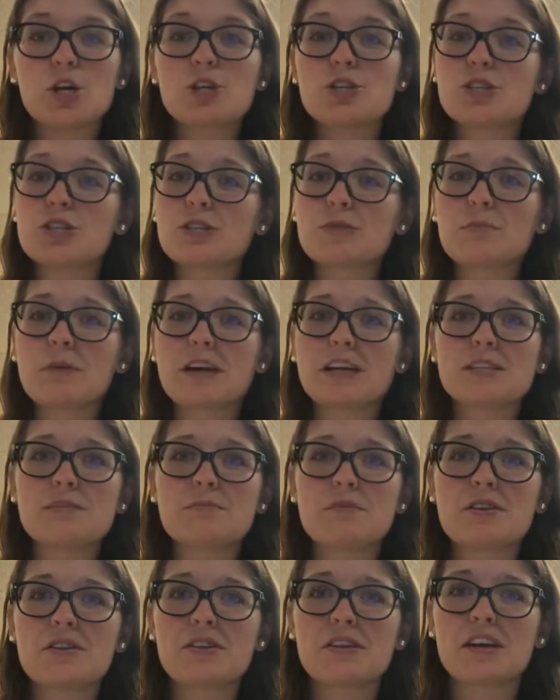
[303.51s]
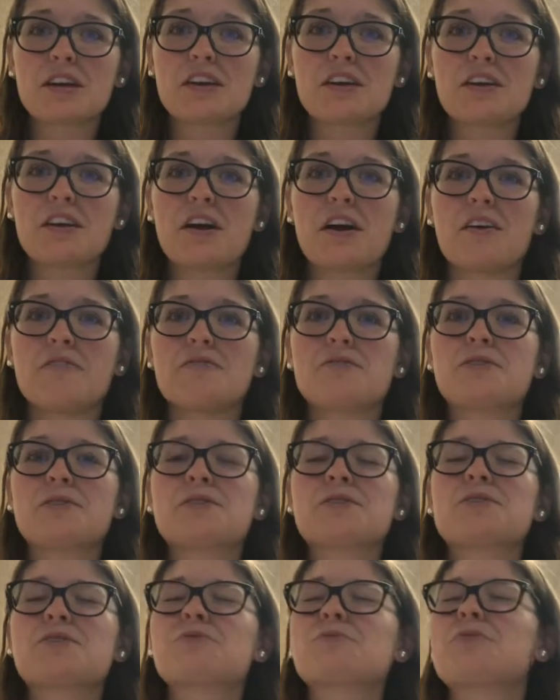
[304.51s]
just makes think of the
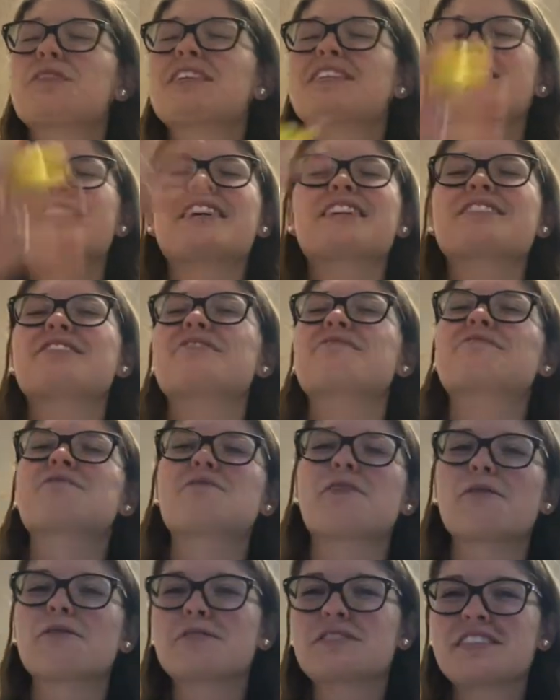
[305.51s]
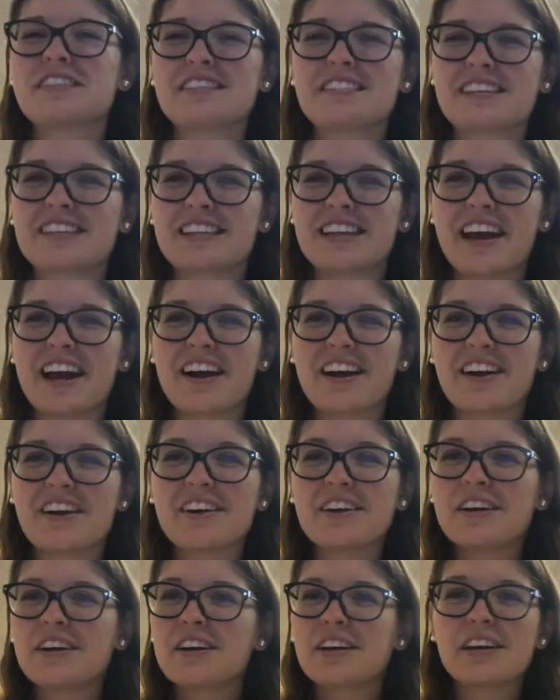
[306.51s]
sweet scent of roses in the
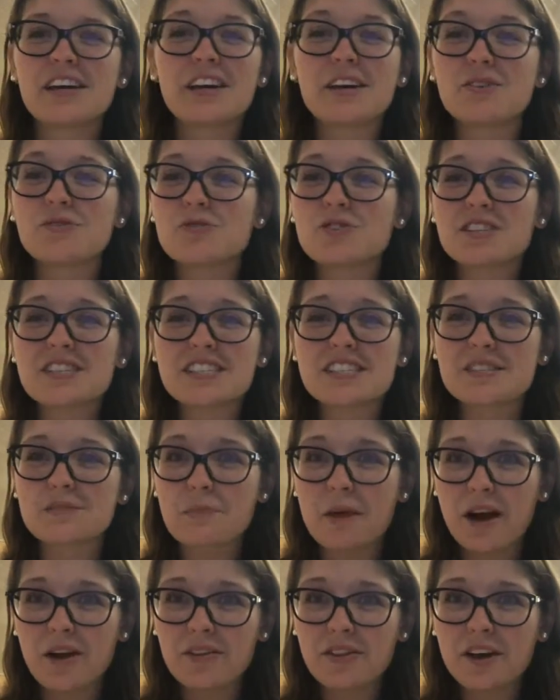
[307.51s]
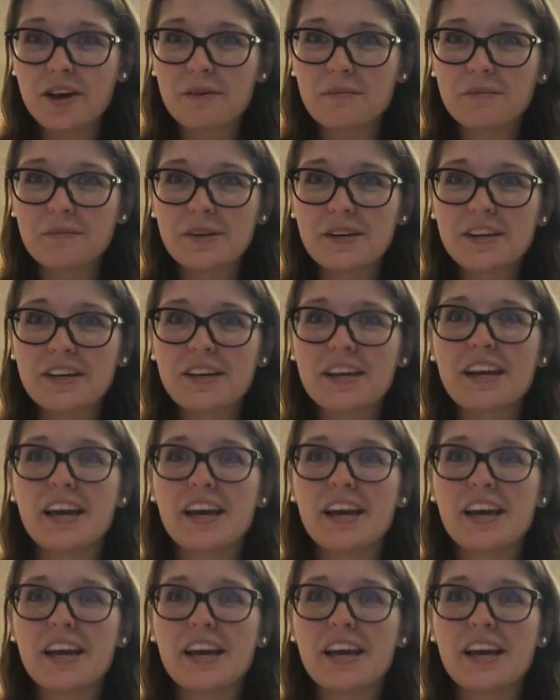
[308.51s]
air. Can't you just smell them?